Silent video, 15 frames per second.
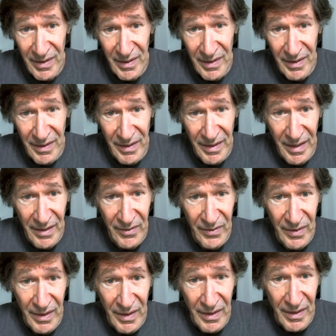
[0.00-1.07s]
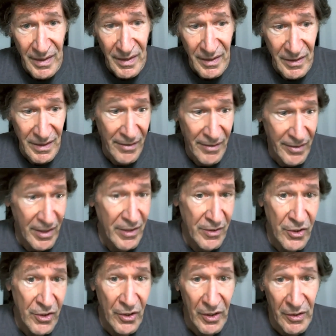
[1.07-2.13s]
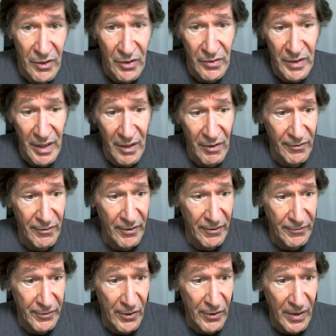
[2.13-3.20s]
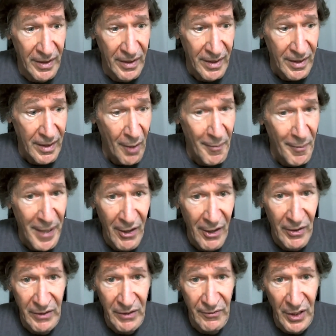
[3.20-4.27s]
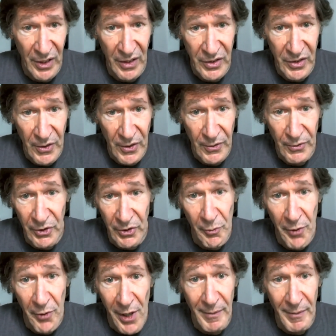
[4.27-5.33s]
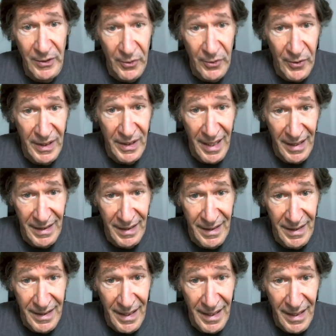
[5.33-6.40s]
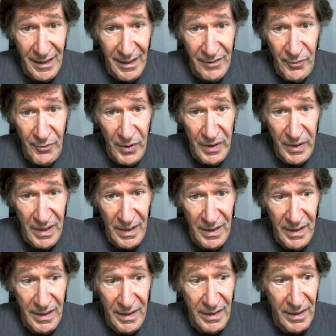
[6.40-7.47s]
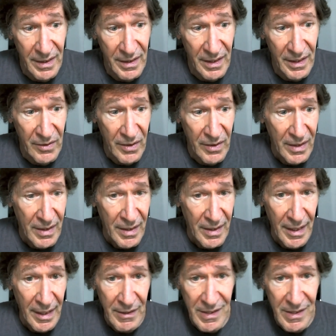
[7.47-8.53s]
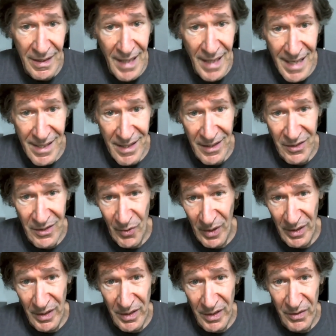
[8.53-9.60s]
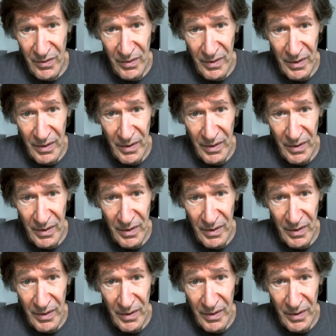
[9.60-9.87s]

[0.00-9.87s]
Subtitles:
You know, because you know, if you're a parent of young children, you'll probably do it again and again, unfortunately, and you know, and it's the last thing you want to do.